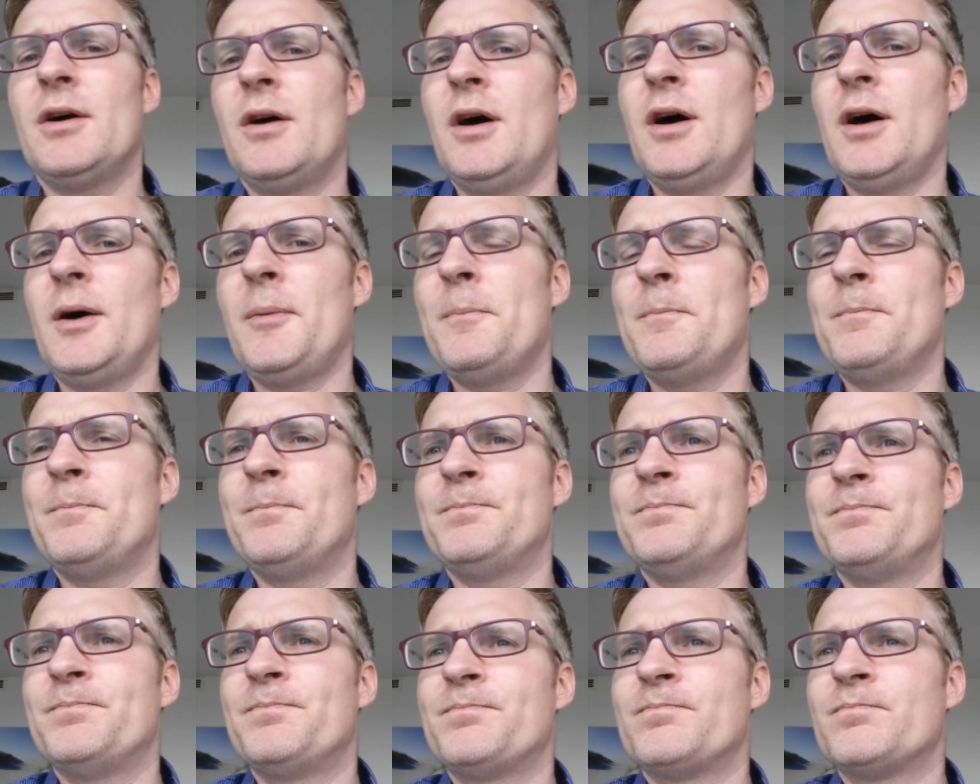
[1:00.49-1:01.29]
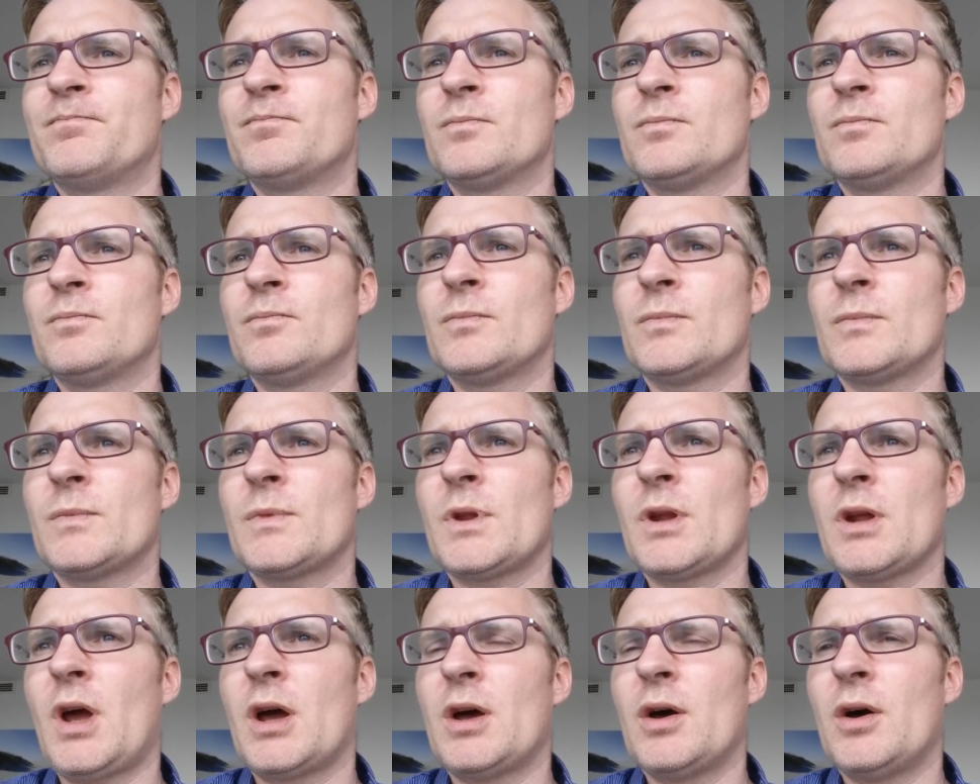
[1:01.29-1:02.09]
um,
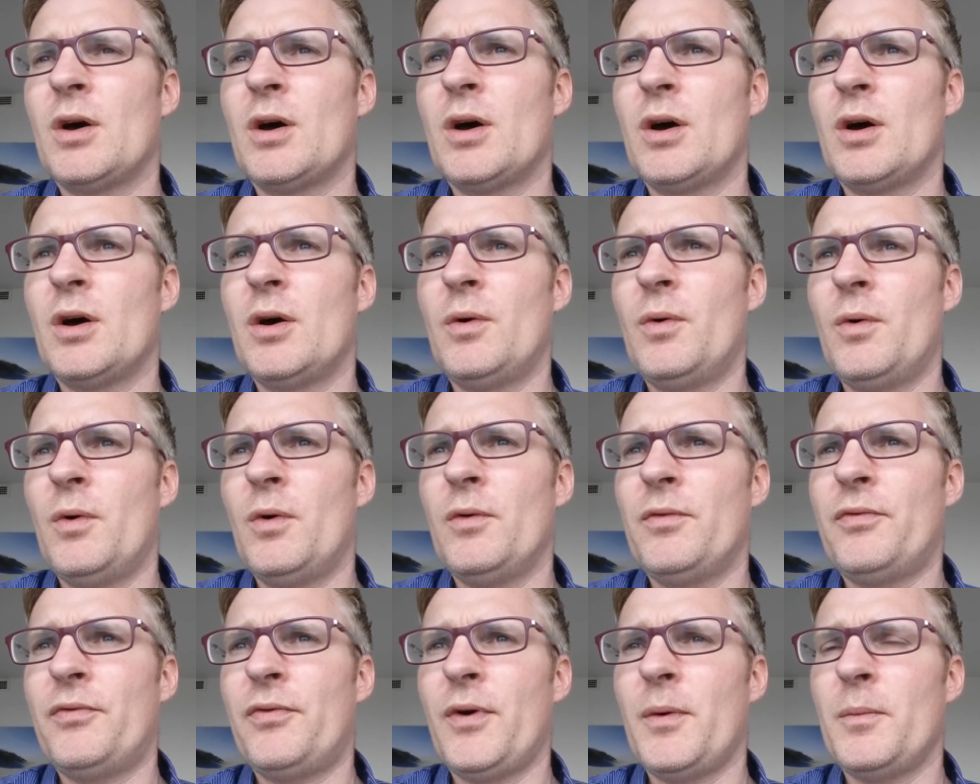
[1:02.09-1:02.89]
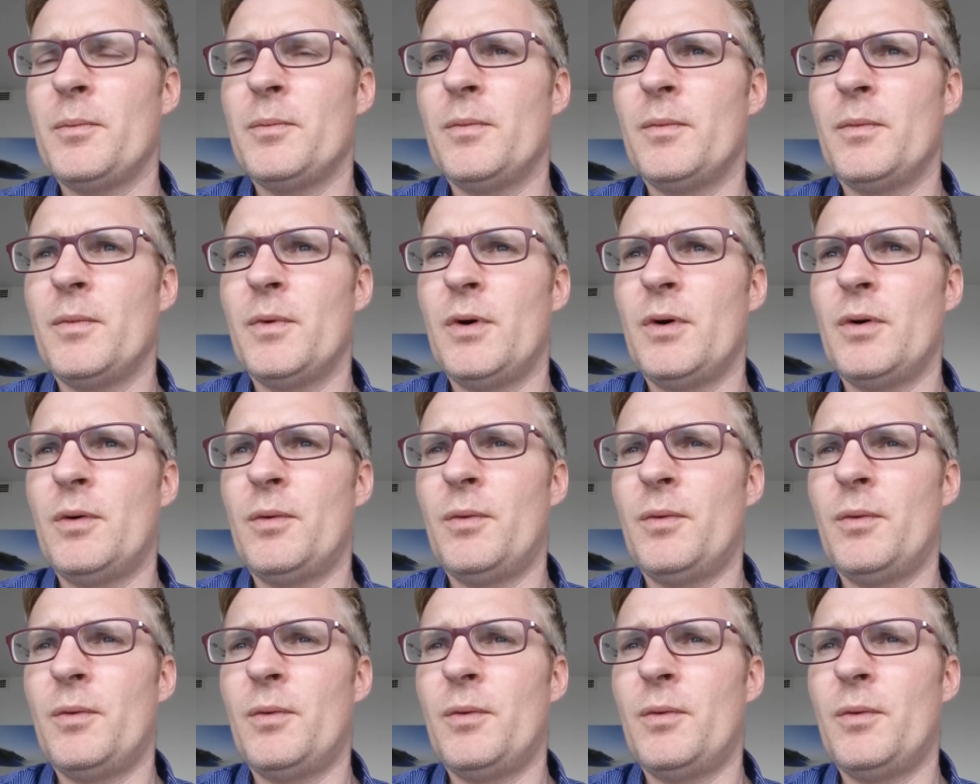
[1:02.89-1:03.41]
from